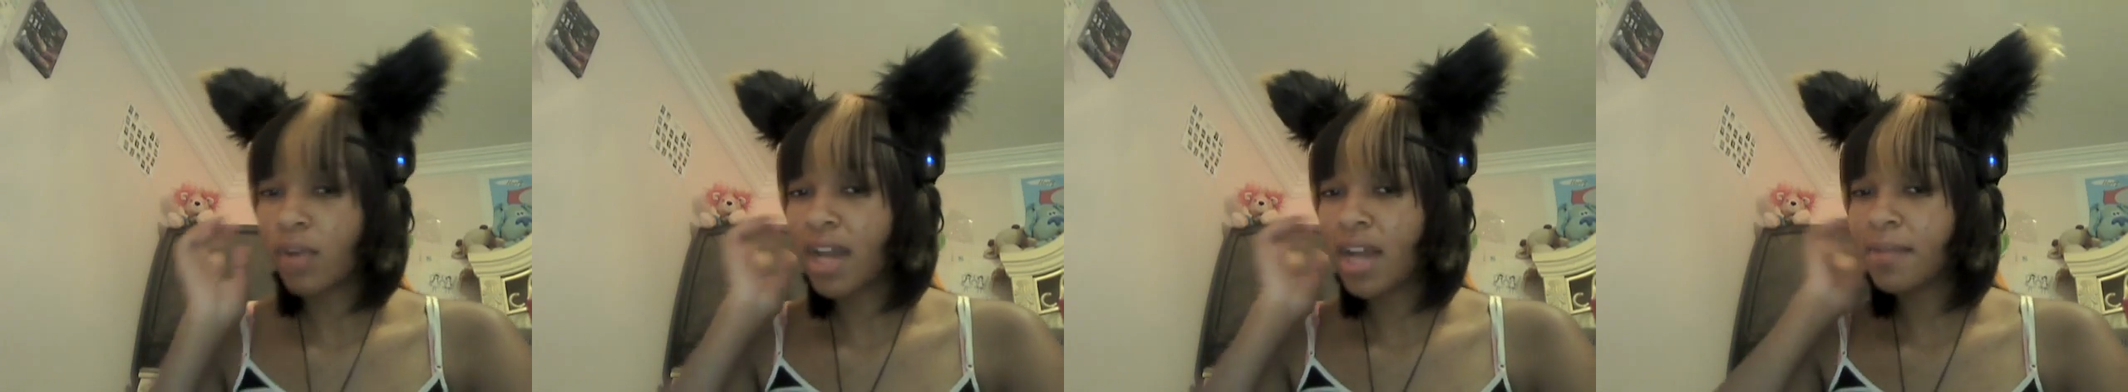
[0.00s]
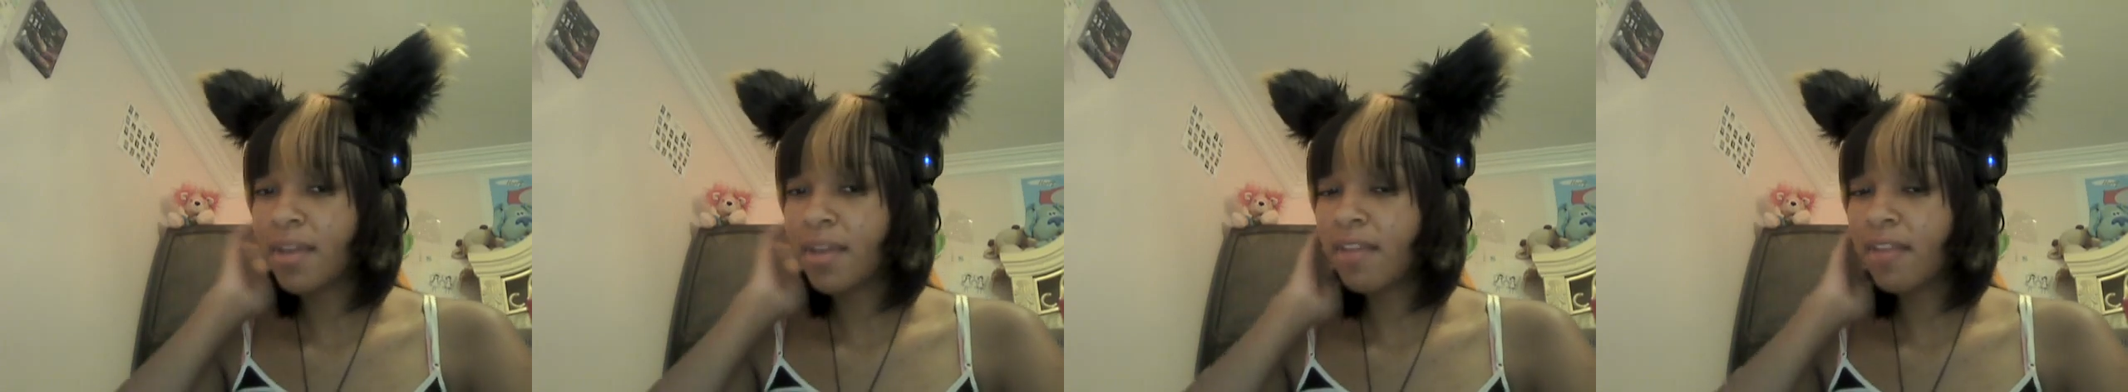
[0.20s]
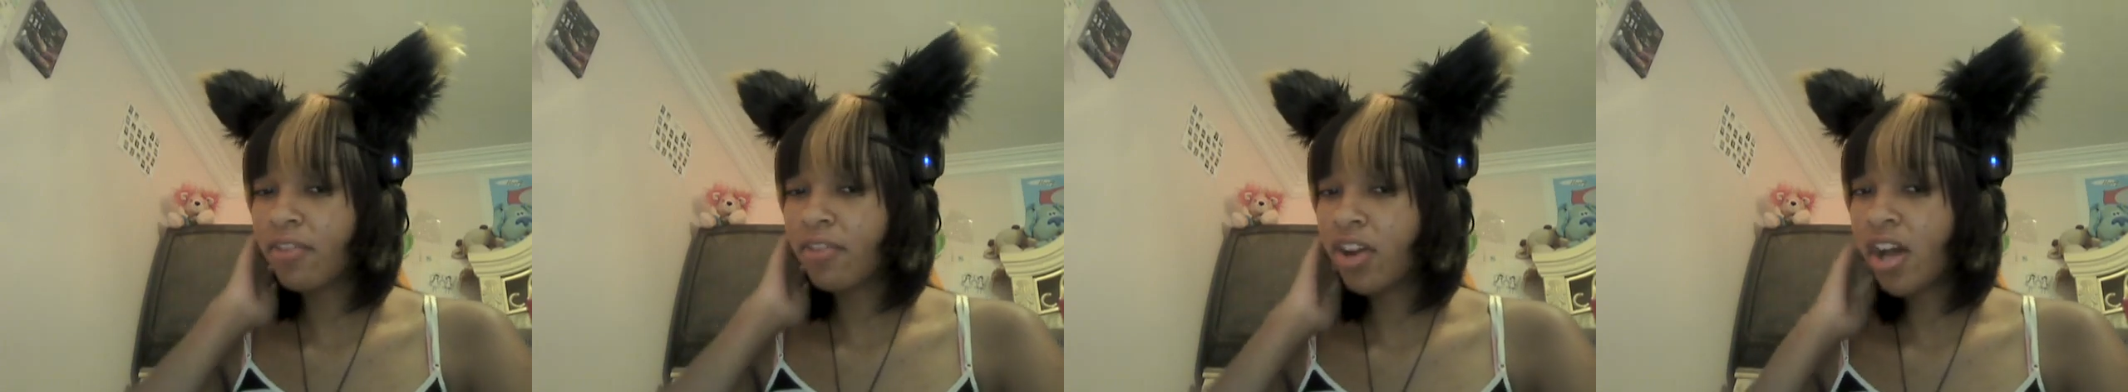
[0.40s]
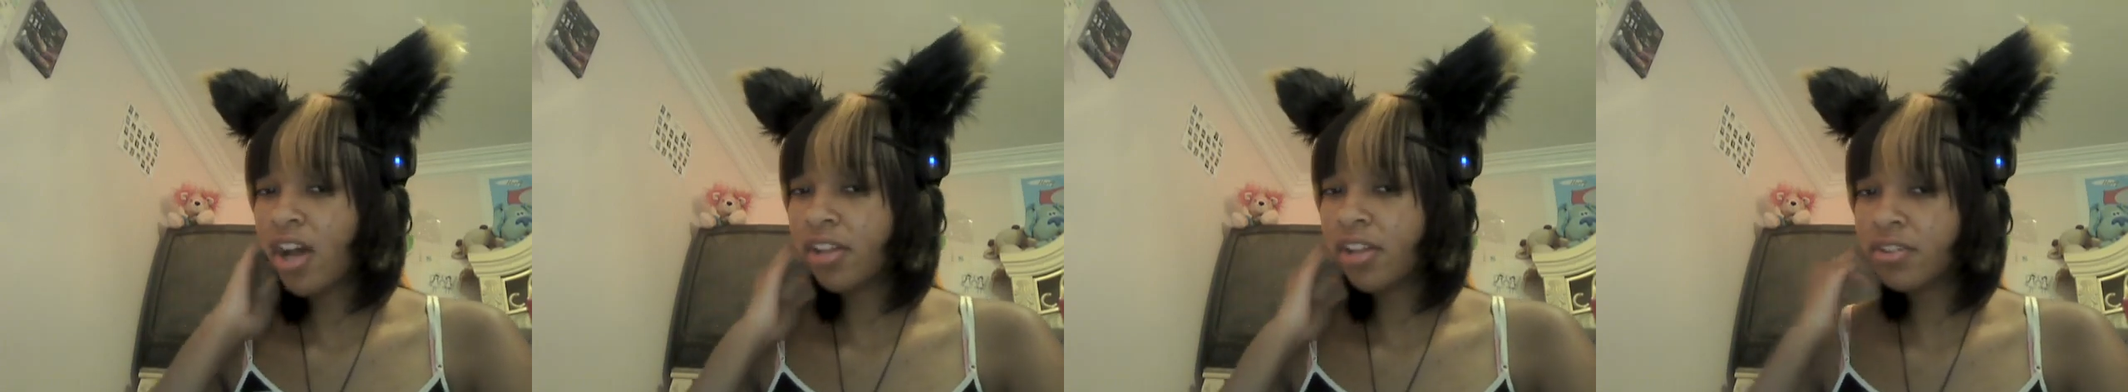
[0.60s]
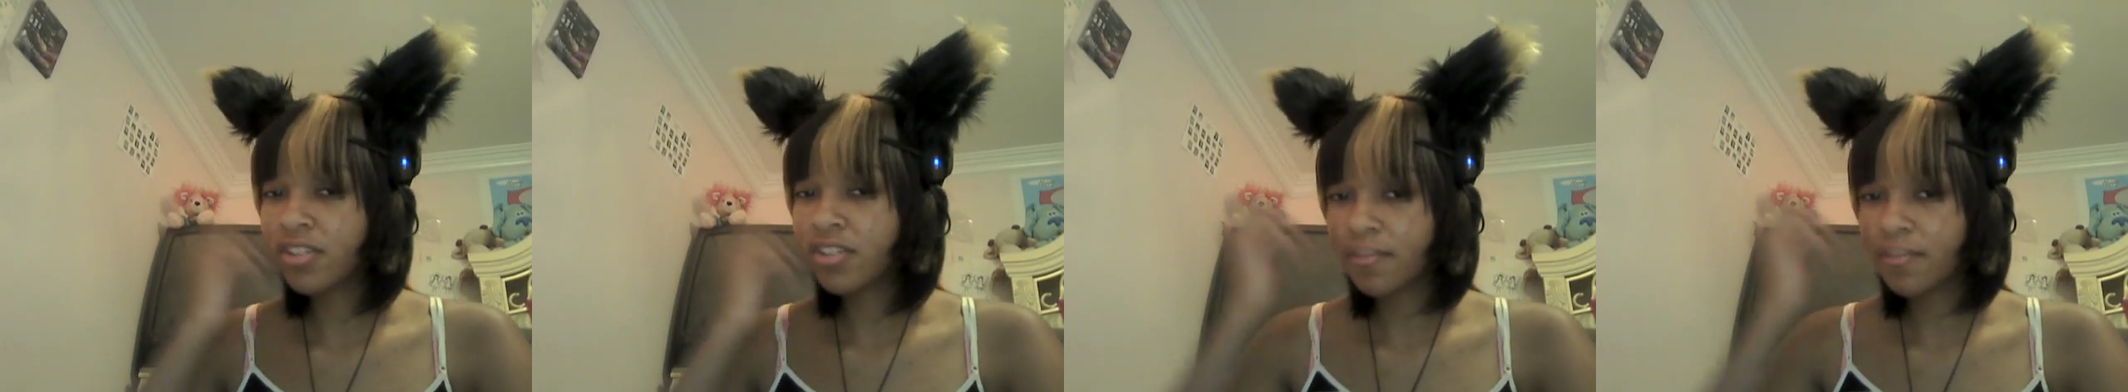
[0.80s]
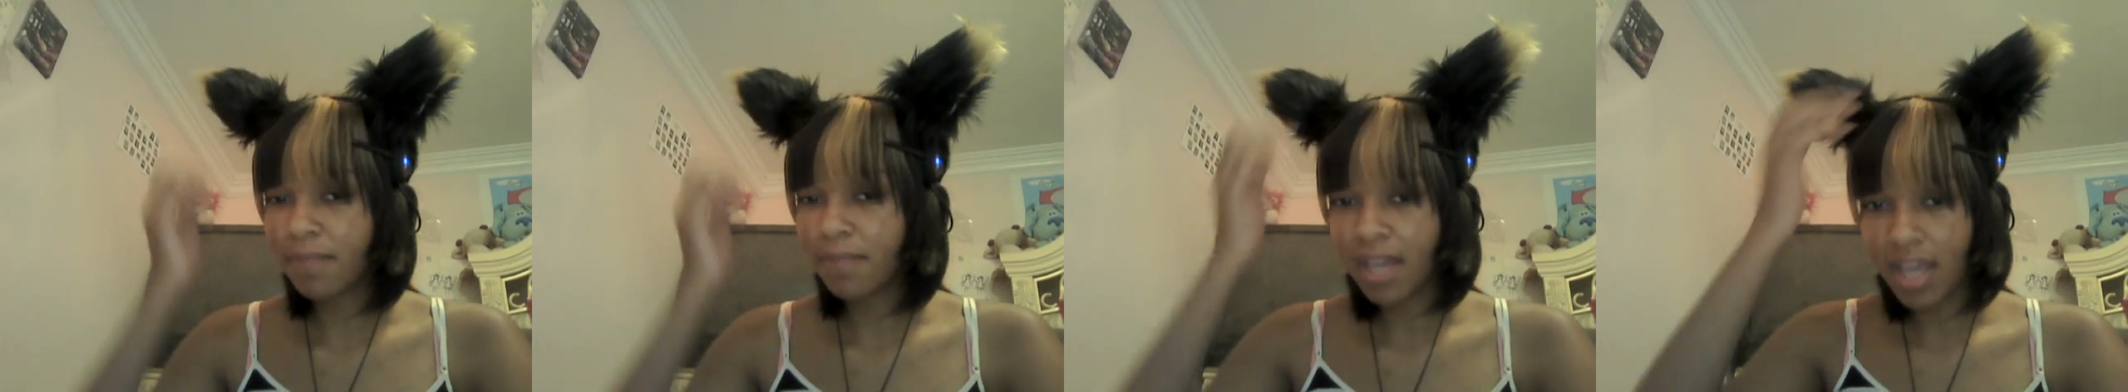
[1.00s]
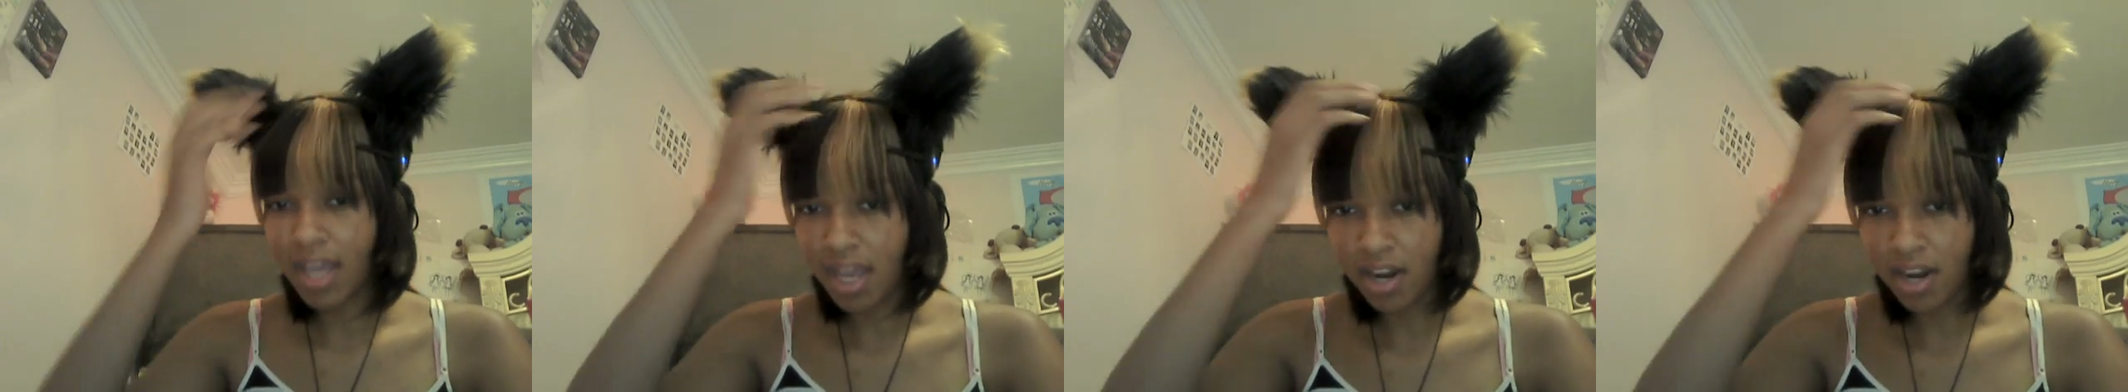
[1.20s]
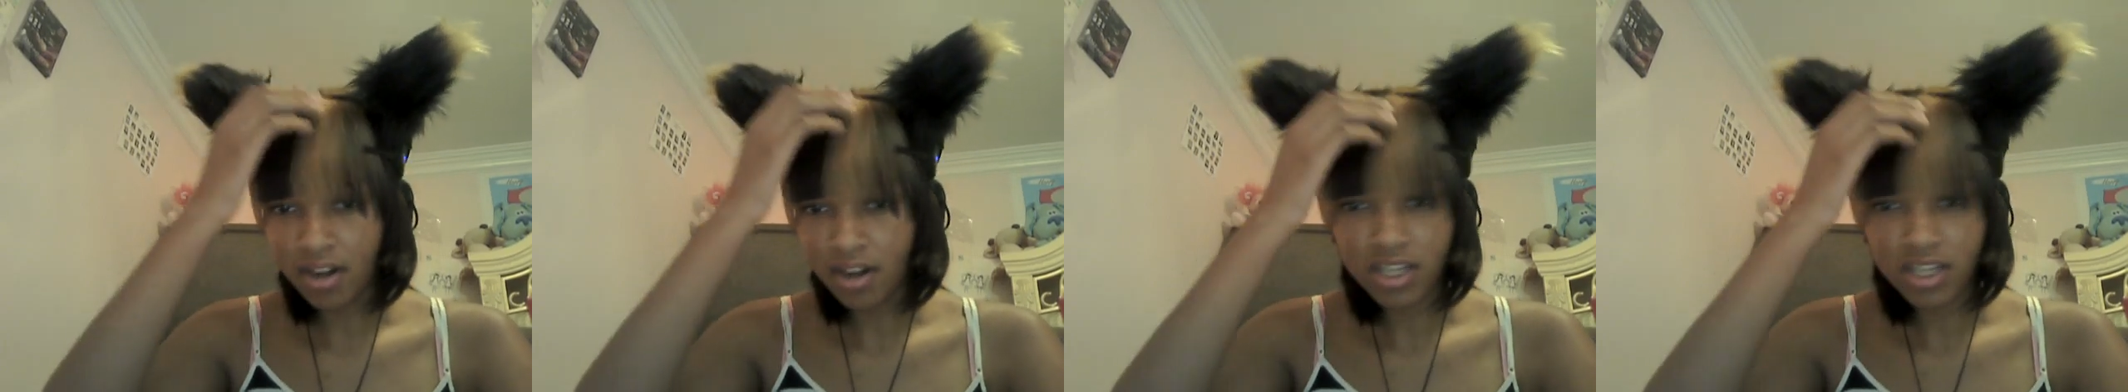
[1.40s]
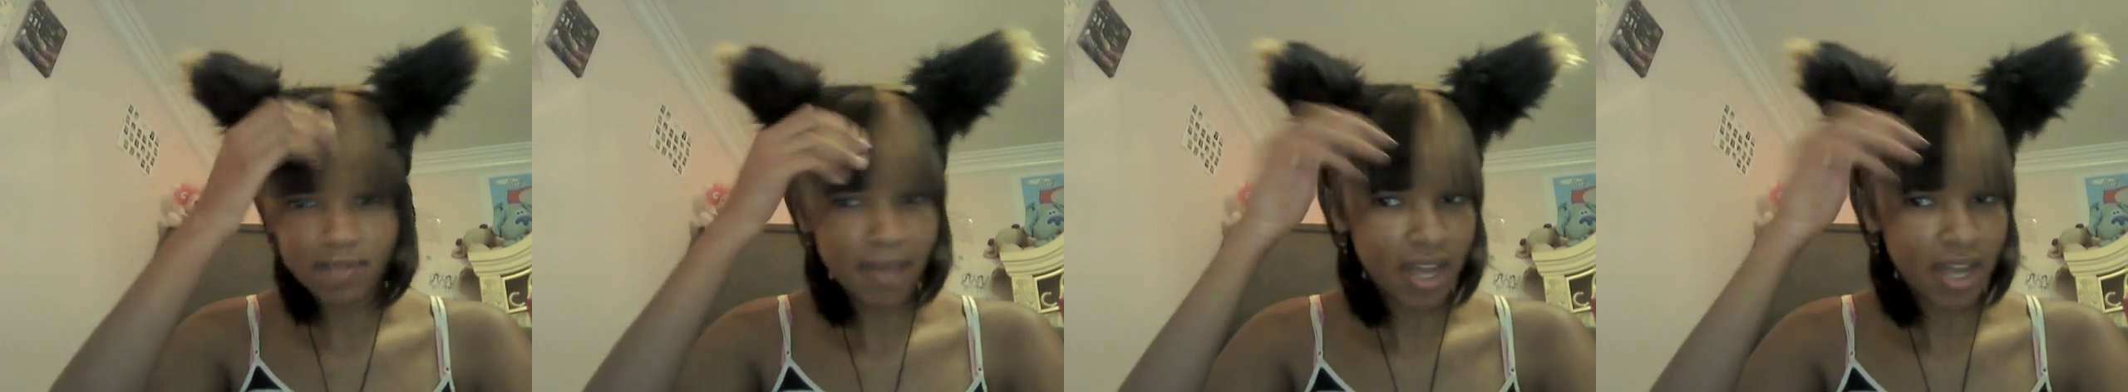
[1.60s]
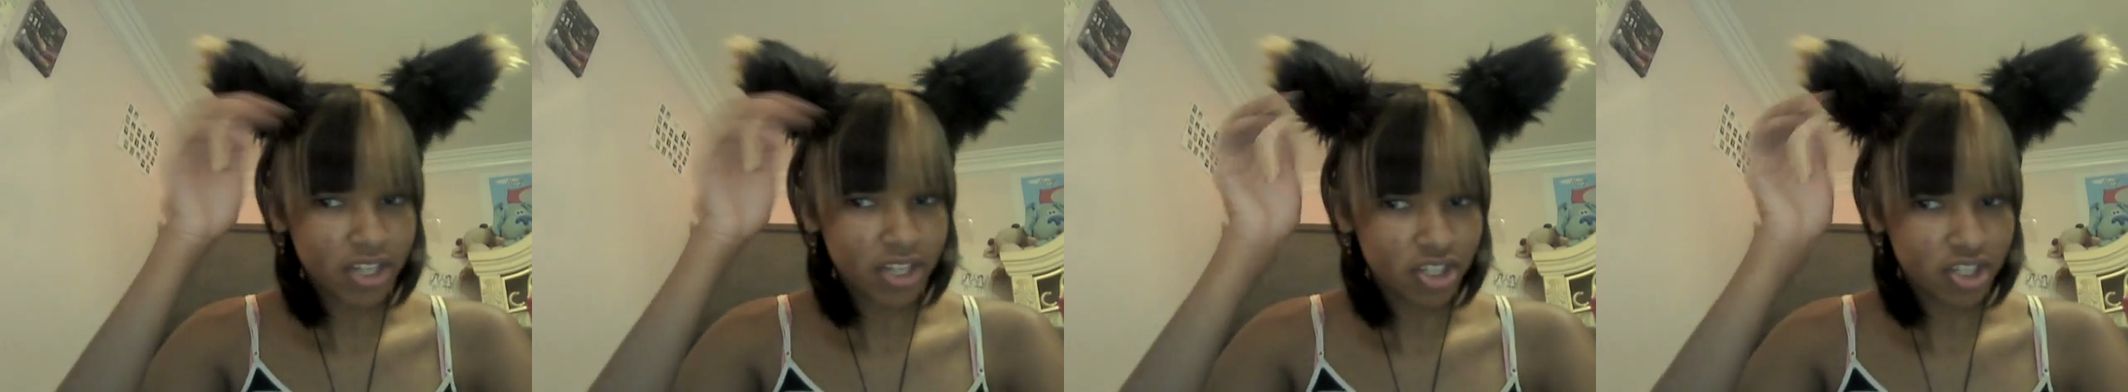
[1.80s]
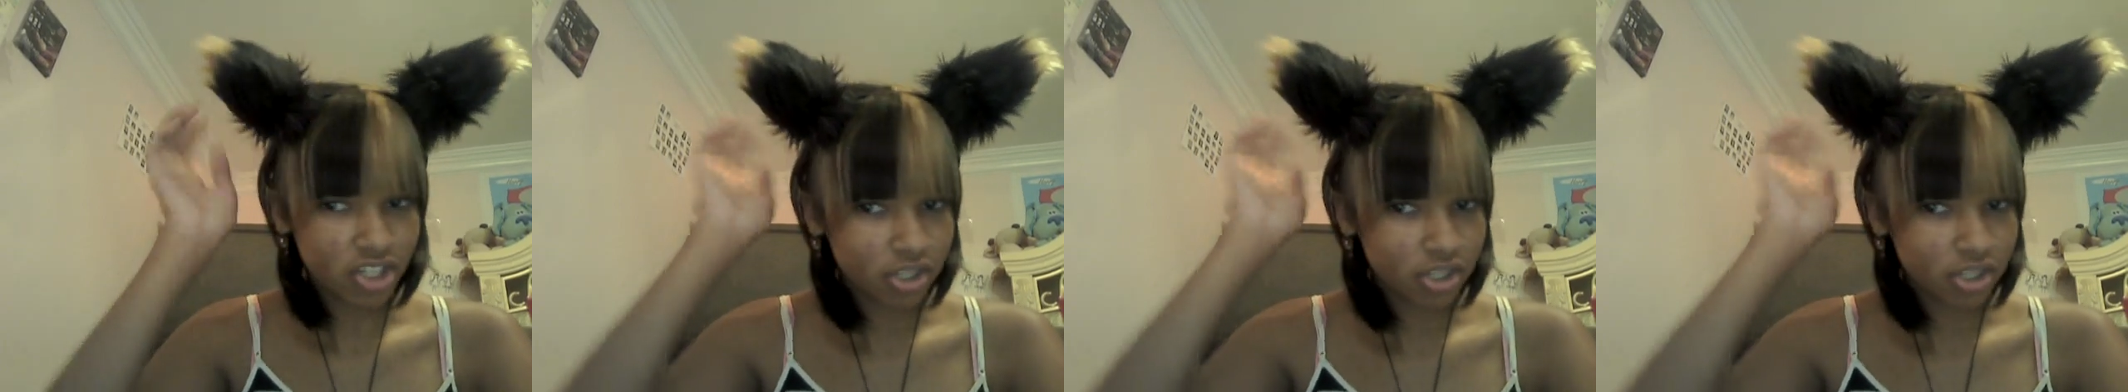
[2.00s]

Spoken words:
I gave her colors of my hair to match,